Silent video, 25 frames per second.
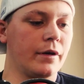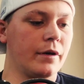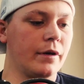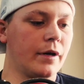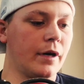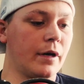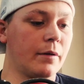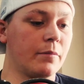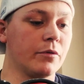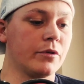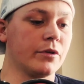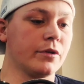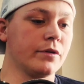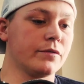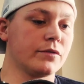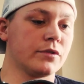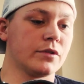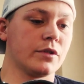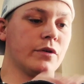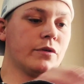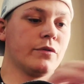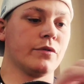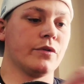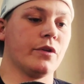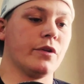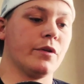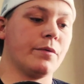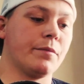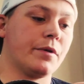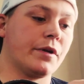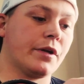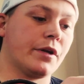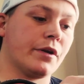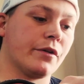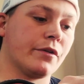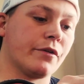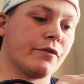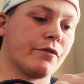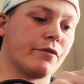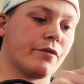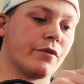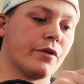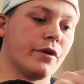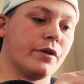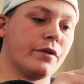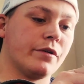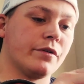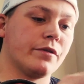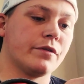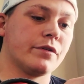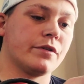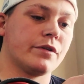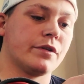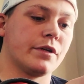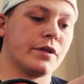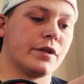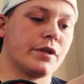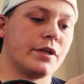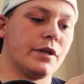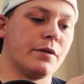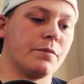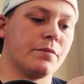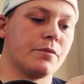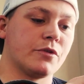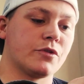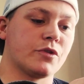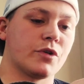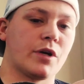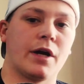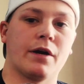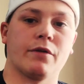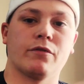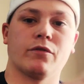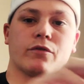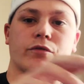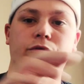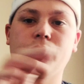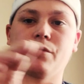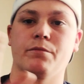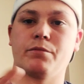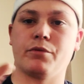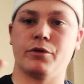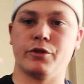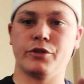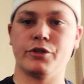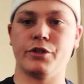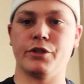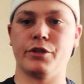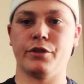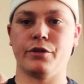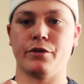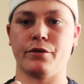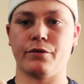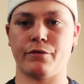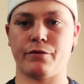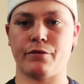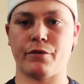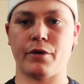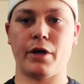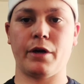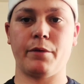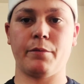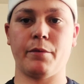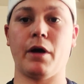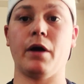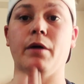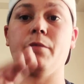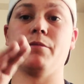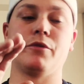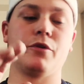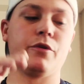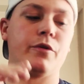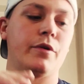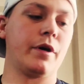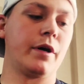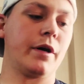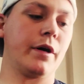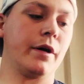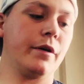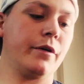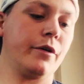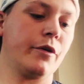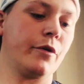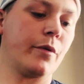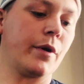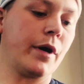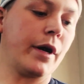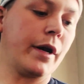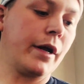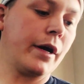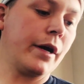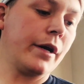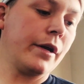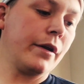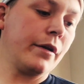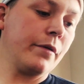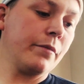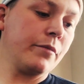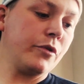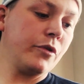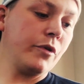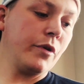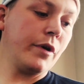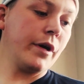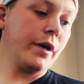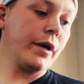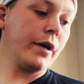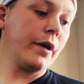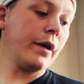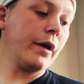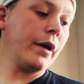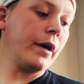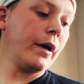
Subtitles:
I believe so. The limiting on the front to keep the travel from pushing your frame up too high, your ride height up too high.